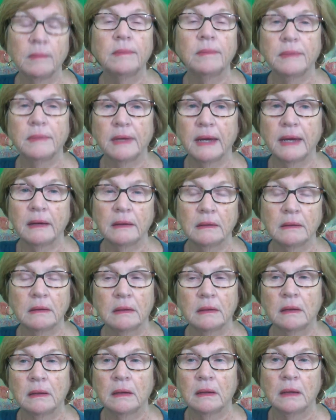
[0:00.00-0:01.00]
Yeah.
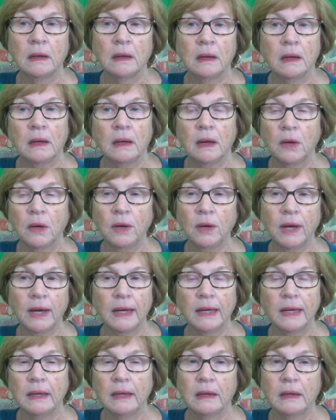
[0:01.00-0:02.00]

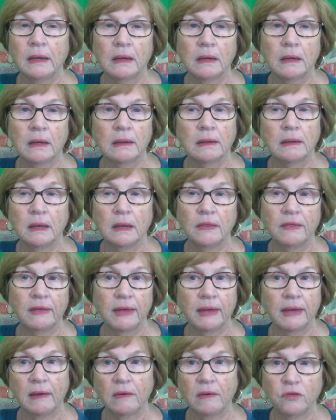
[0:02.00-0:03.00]
Okay.
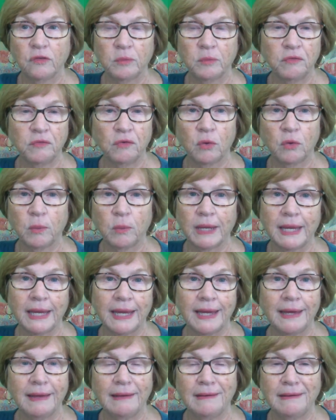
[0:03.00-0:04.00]
Anything else before we
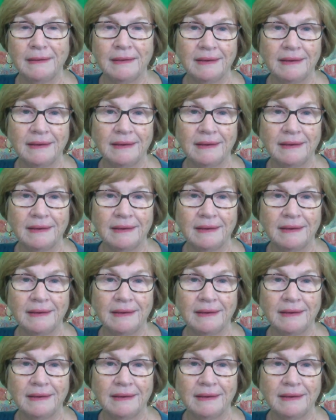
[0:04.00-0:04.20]
end?